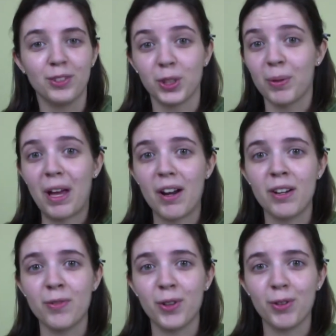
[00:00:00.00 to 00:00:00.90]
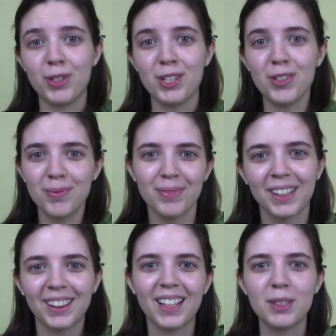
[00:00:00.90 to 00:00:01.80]
So without any further ado,
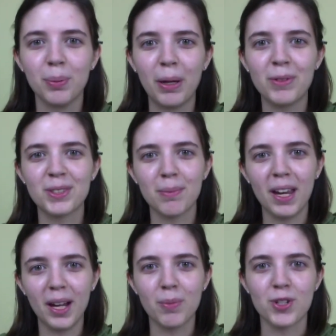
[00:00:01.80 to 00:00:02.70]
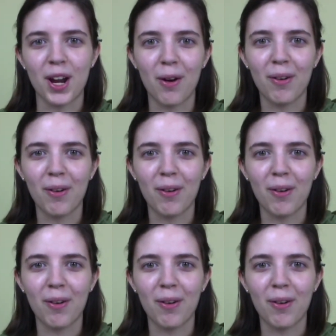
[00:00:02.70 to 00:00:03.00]
let's play with some makeup, shall